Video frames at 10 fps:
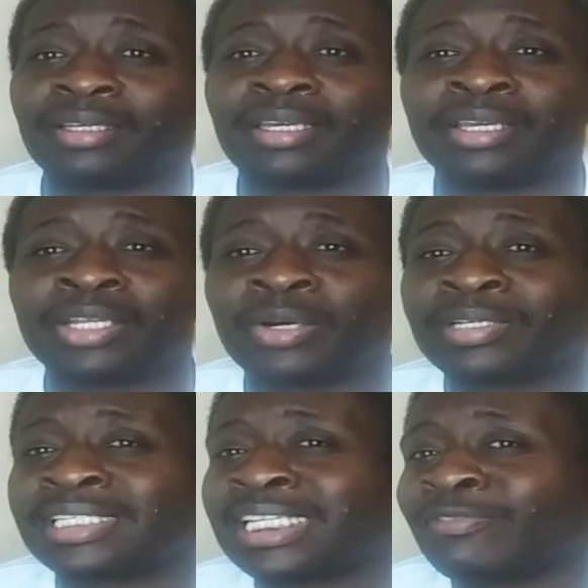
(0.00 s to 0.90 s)

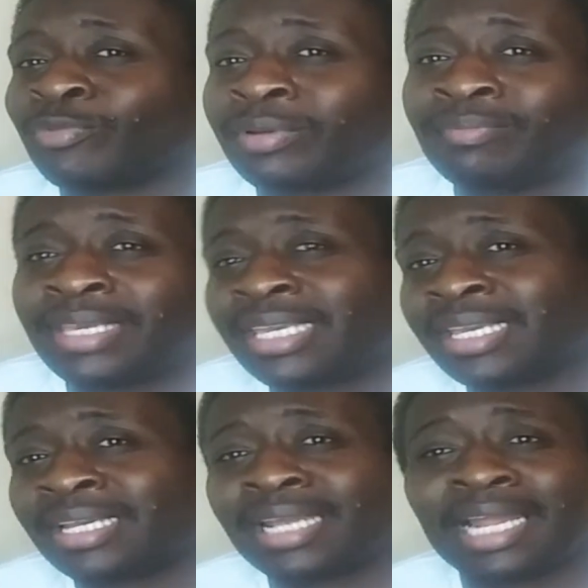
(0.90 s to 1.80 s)
is living with me
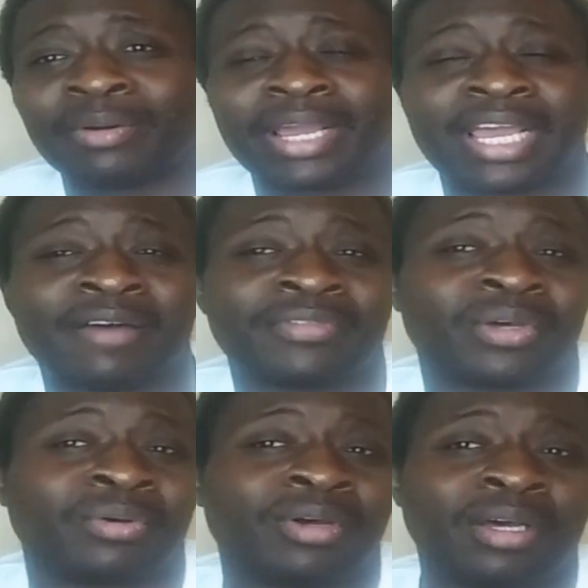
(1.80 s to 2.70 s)
and I don't have
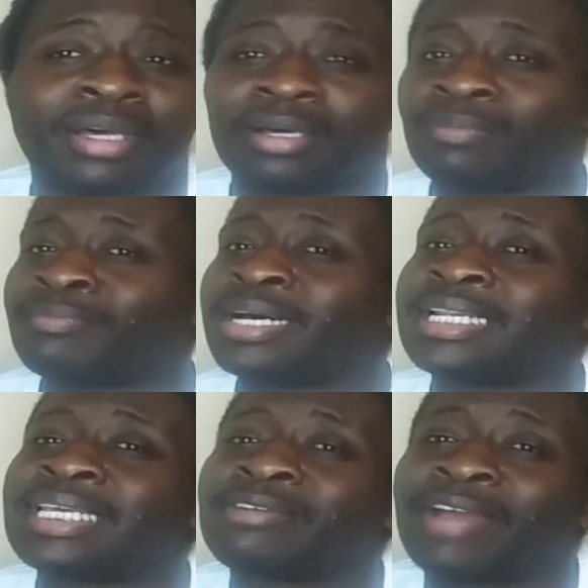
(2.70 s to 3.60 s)
no
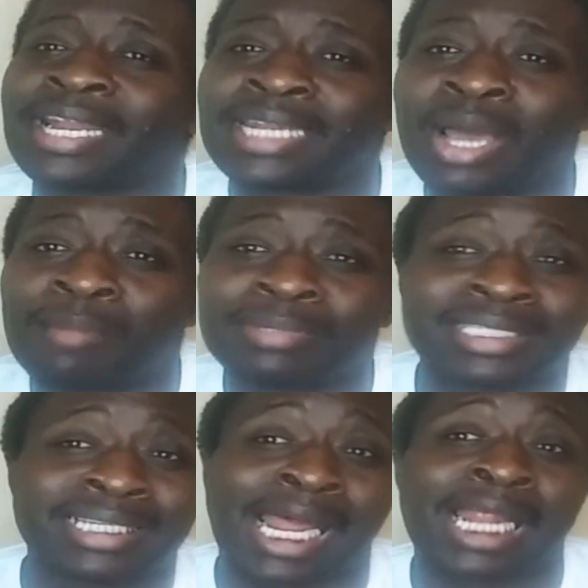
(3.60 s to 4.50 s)
money right now. I'm just
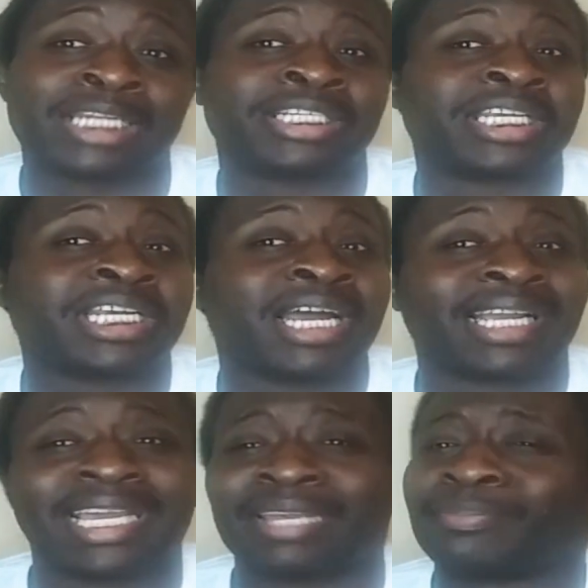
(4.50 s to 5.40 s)
getting out of jail. I
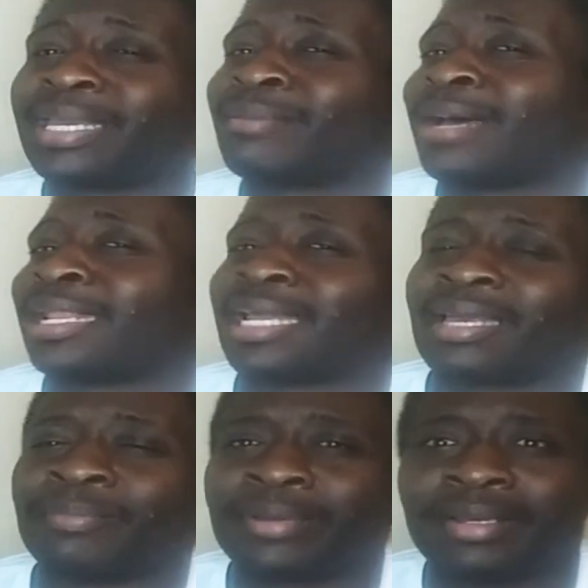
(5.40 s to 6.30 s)
can't pay my
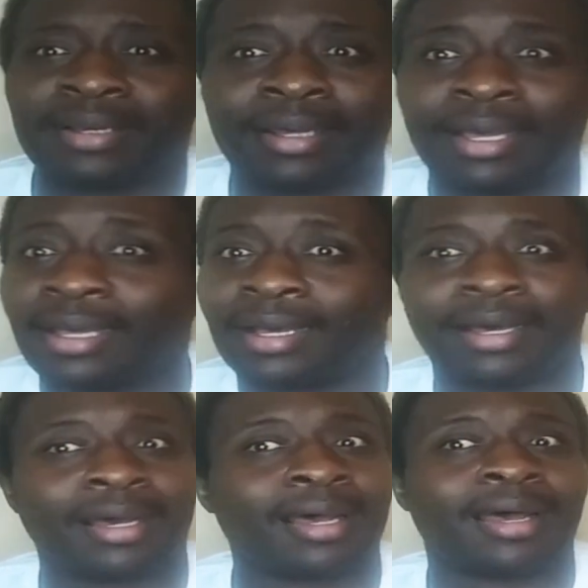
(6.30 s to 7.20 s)
light bill."
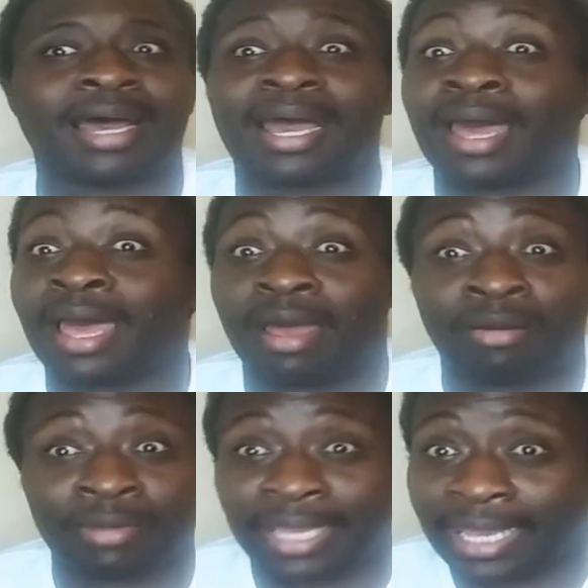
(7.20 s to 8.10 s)

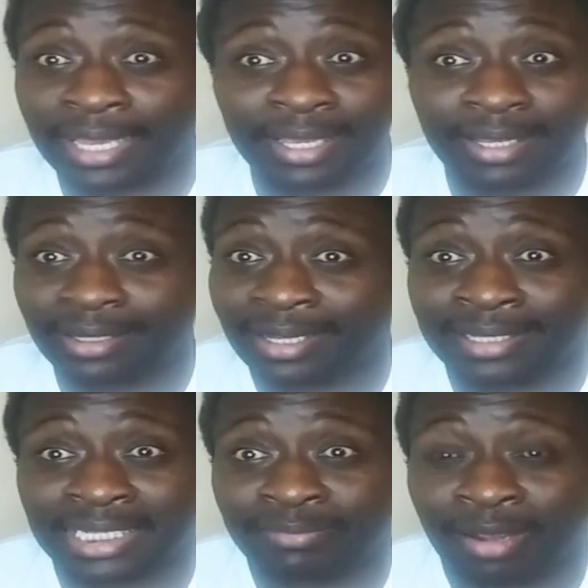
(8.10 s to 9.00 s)
Okay, and
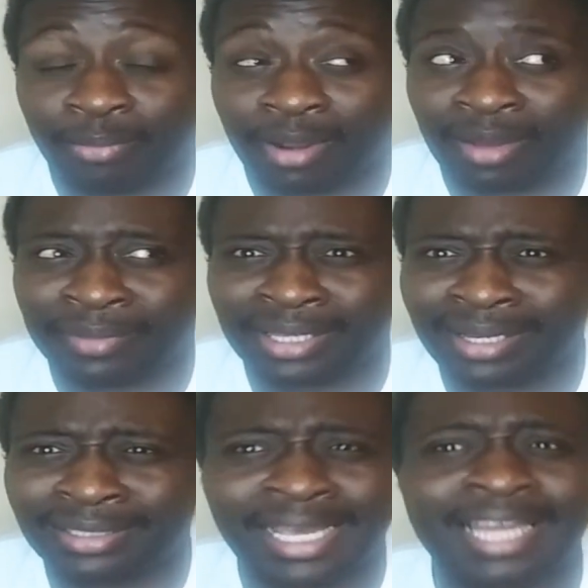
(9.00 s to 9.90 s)
that's my problem
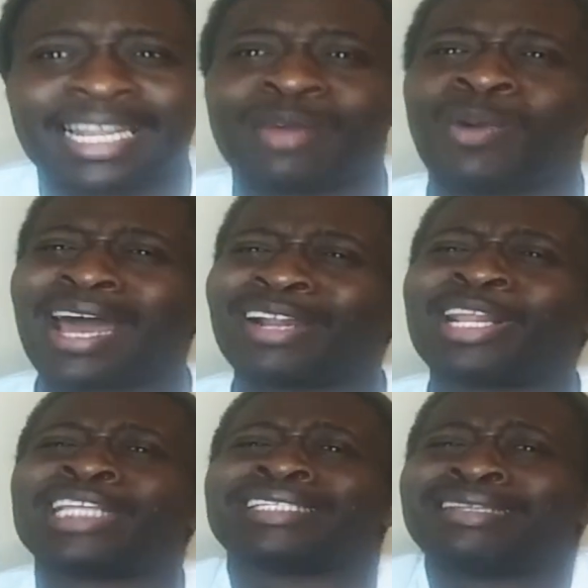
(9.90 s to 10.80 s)
because, like, why are
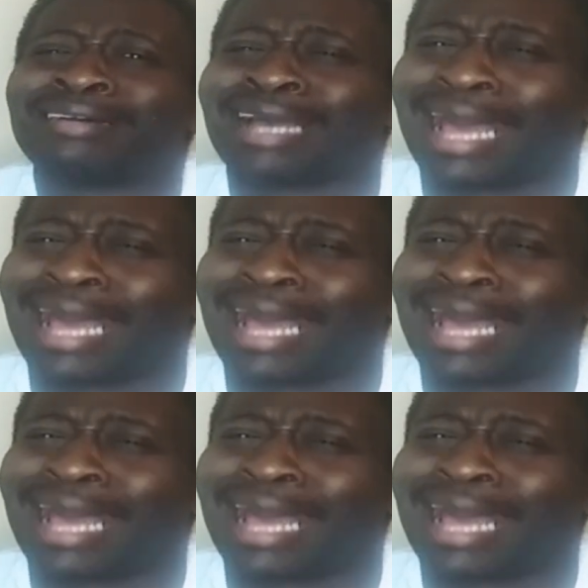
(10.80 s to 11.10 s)
they still